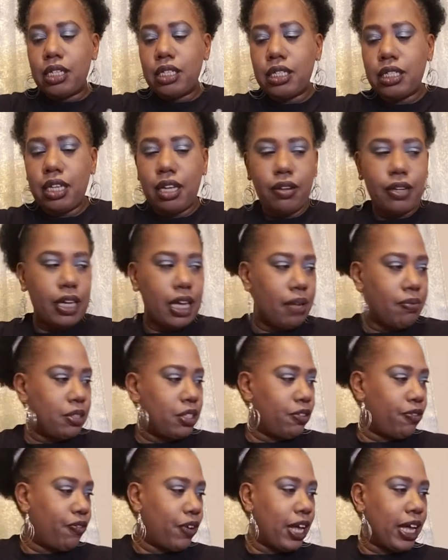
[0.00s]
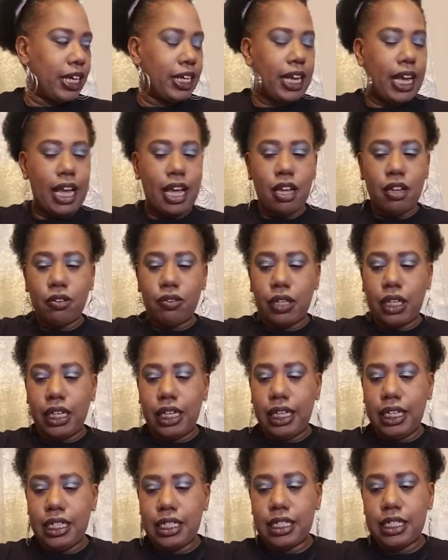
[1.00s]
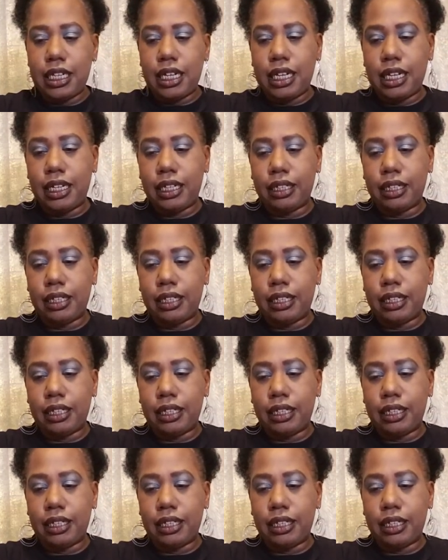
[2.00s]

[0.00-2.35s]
So come to find out, he's